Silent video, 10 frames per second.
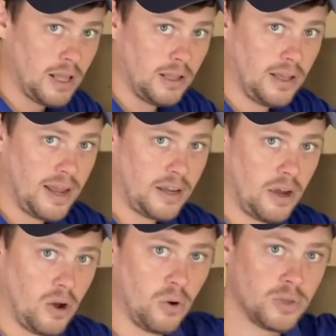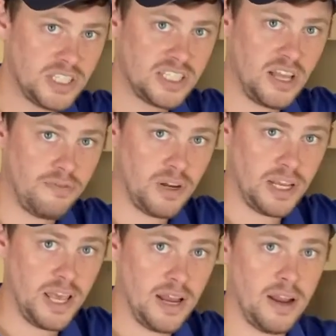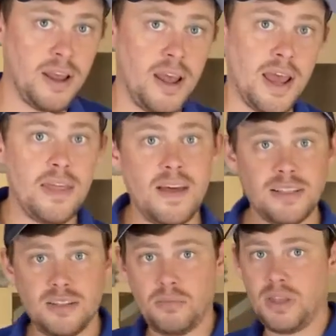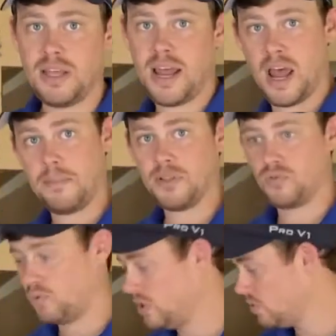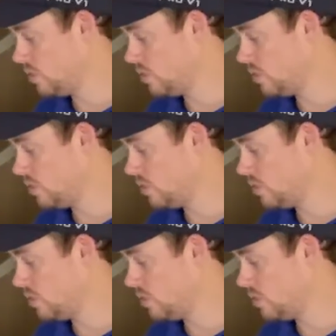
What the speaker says: let go, stiffen again. And that's something that happens really,